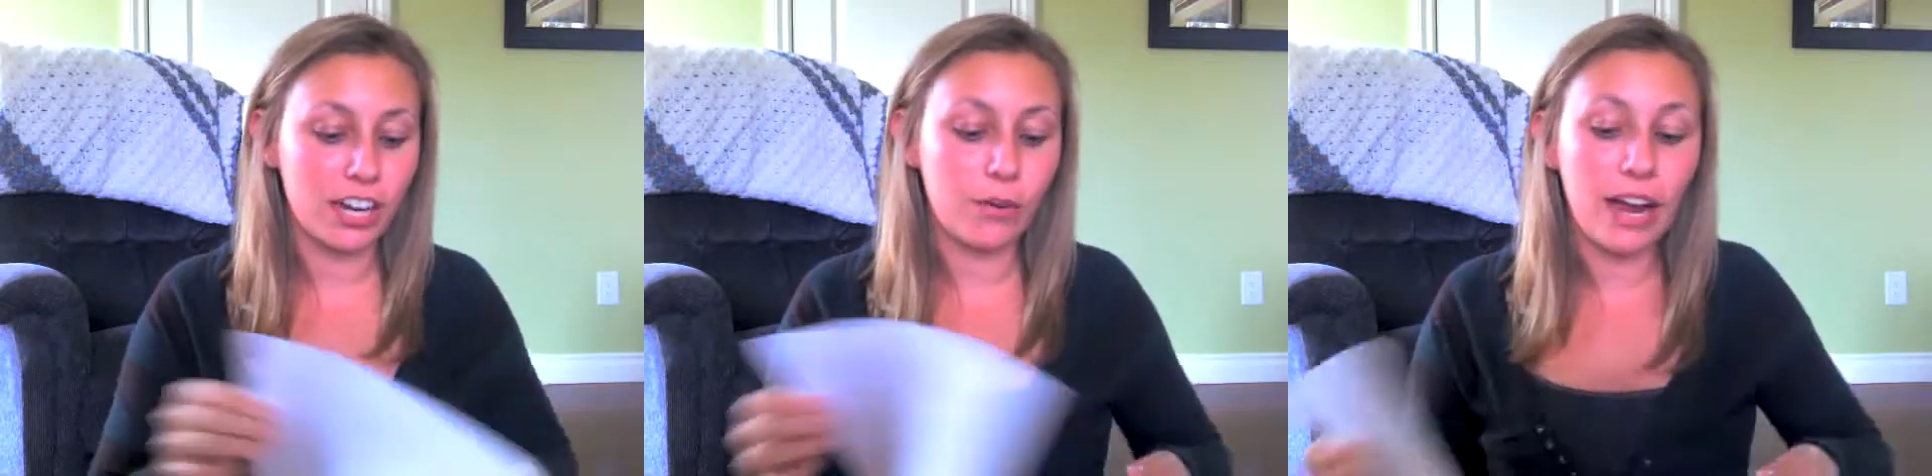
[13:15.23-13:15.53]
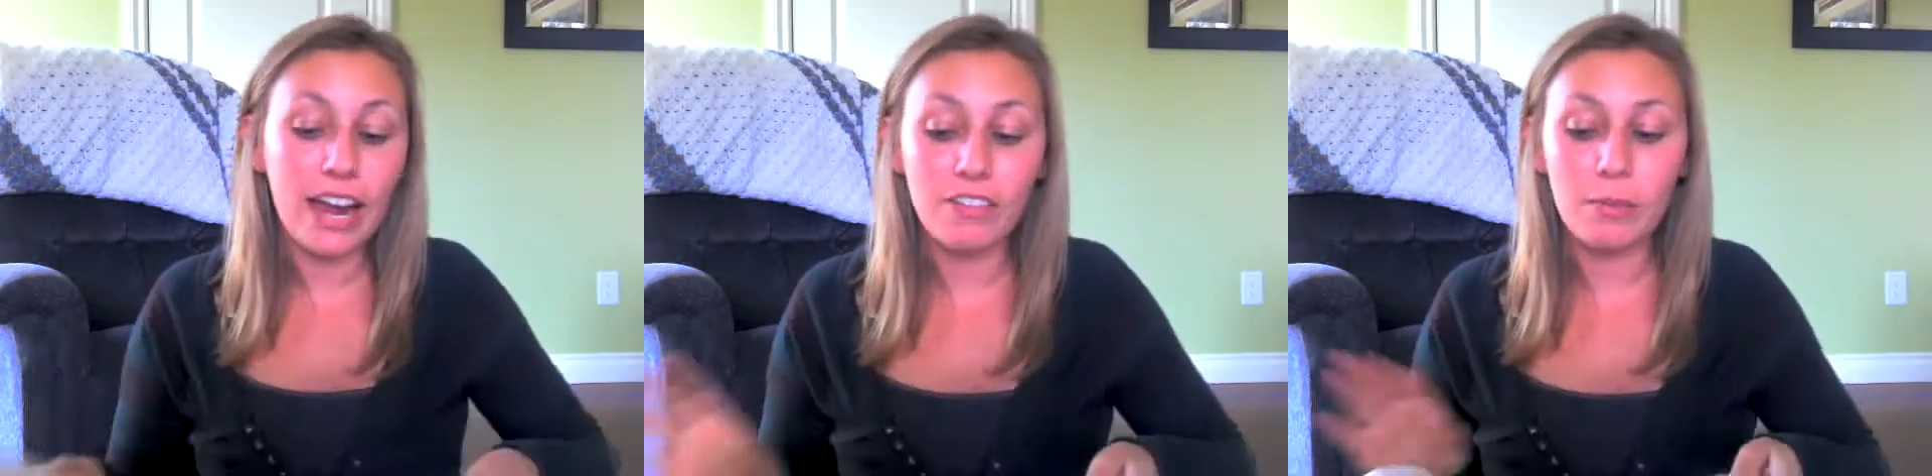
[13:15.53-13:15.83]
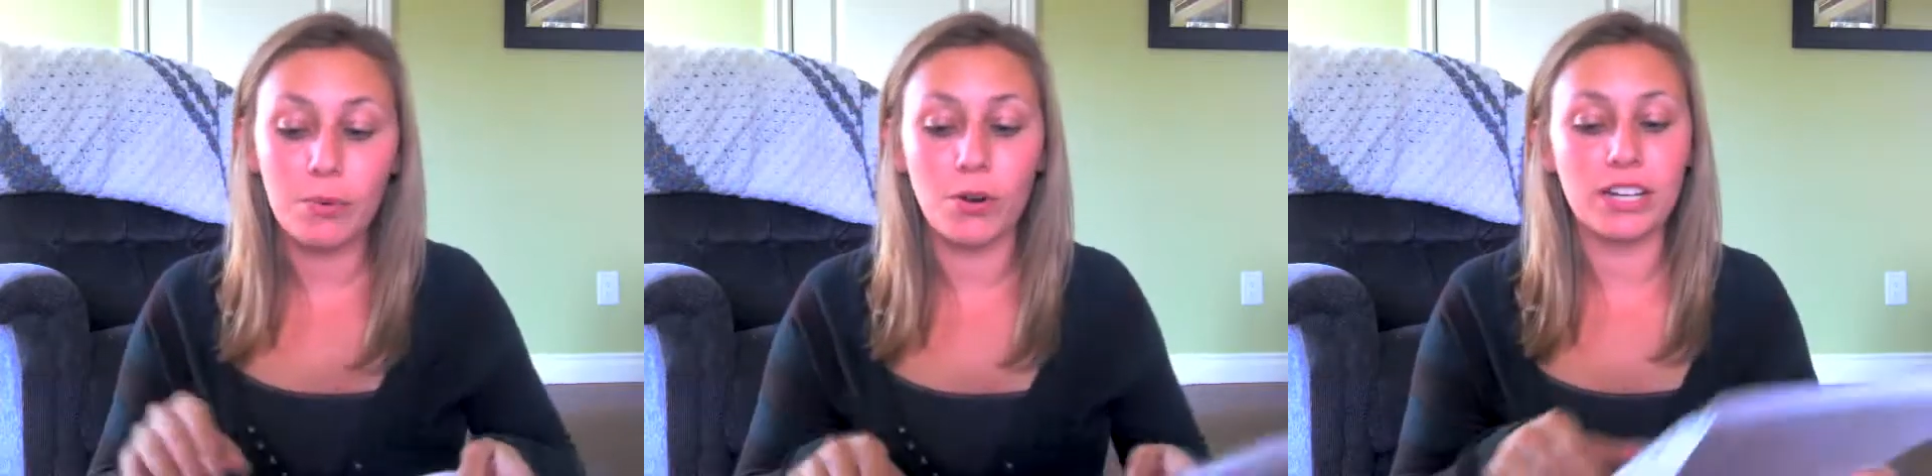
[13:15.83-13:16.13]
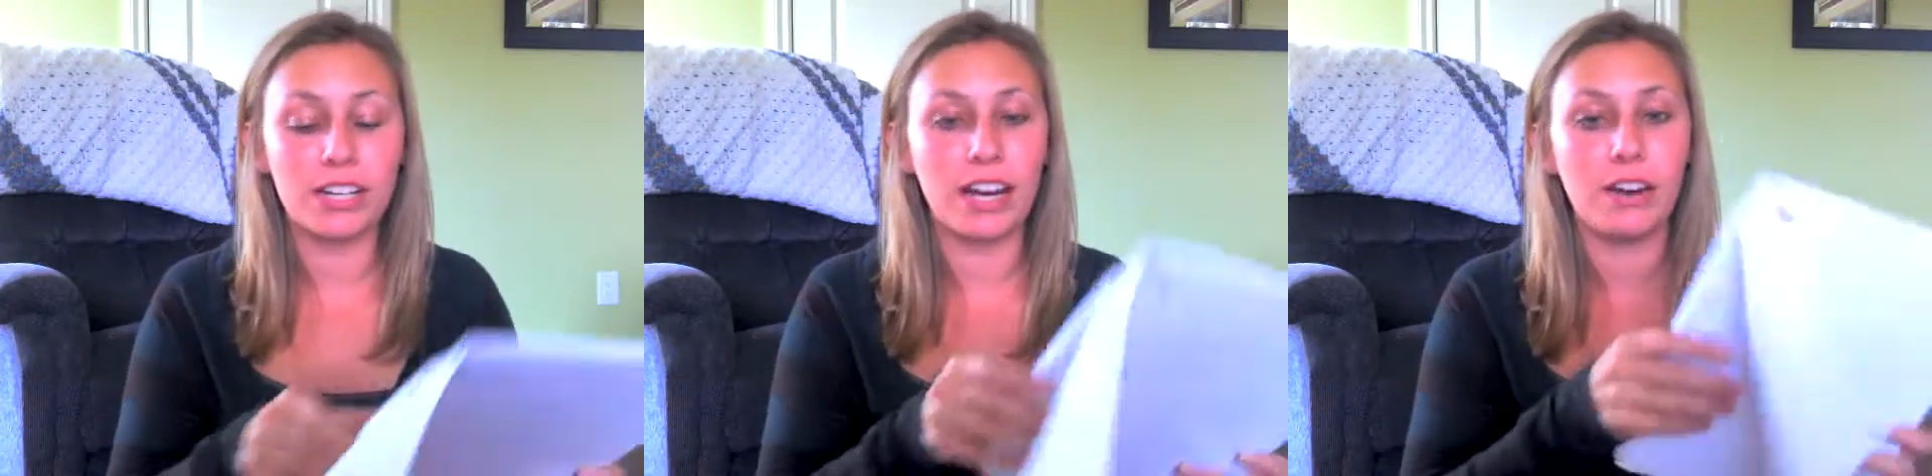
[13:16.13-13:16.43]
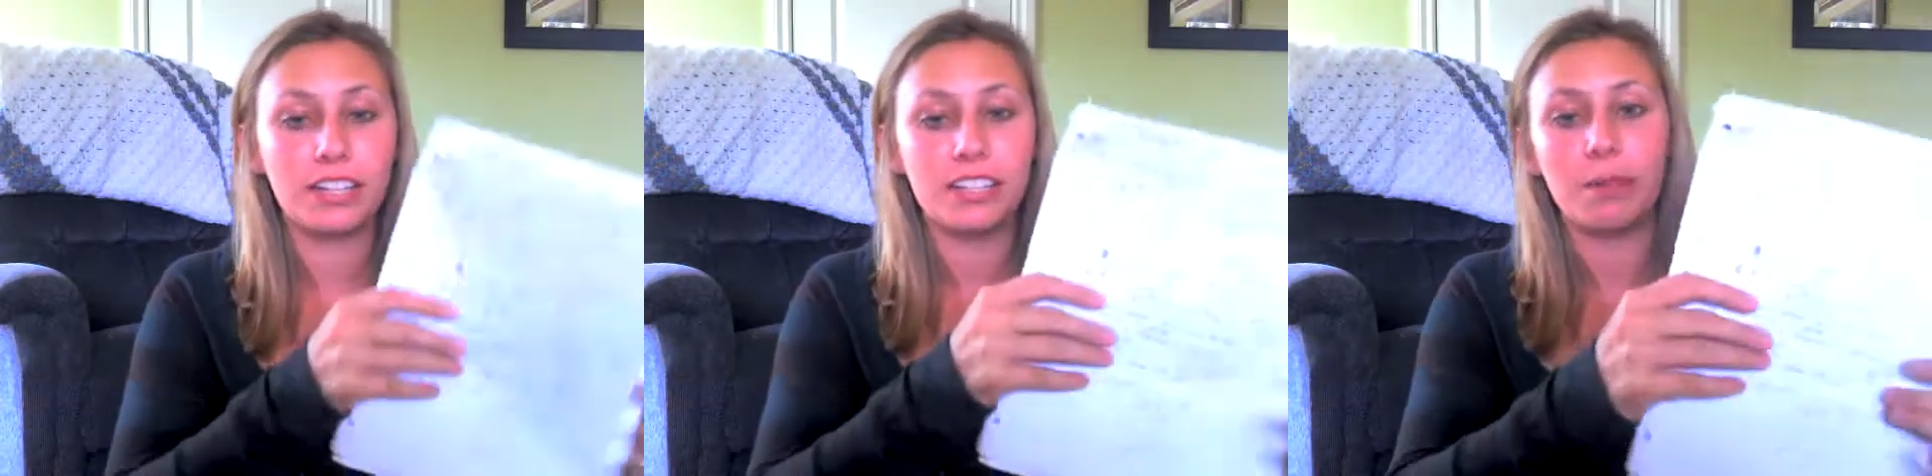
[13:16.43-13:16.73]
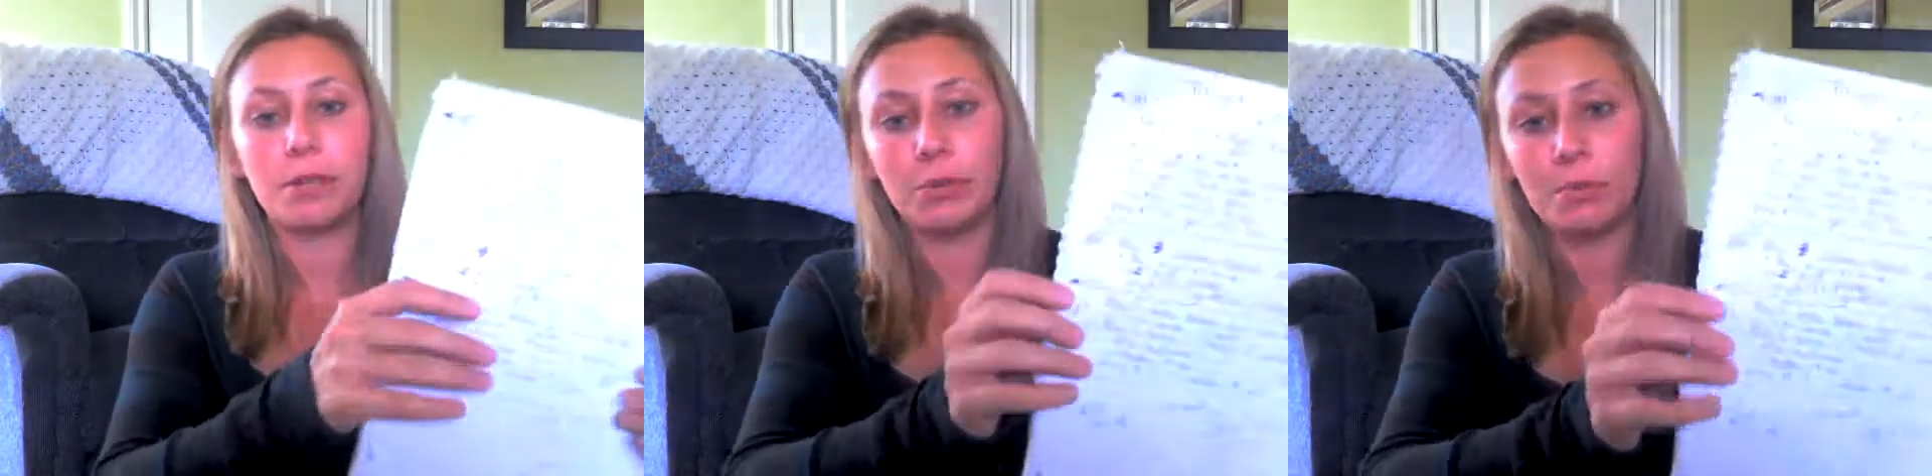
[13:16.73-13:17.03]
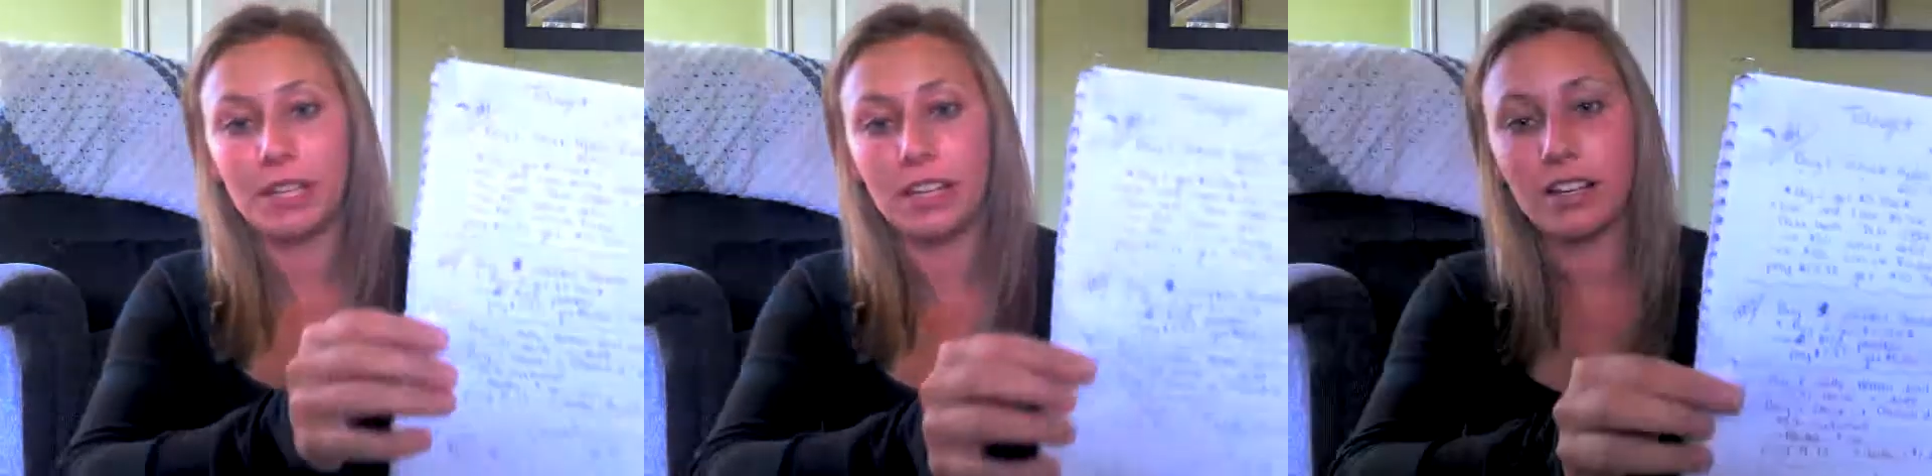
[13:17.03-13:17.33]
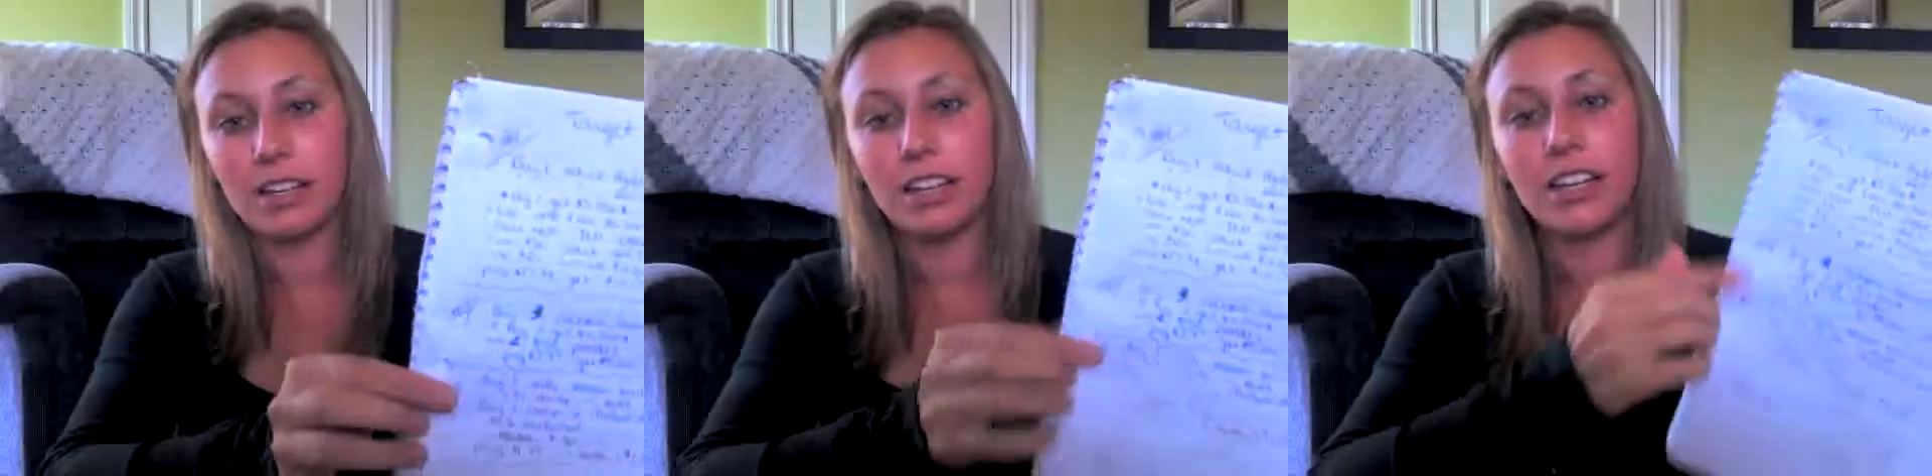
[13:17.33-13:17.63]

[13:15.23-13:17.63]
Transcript: how I have it broken down, except it will be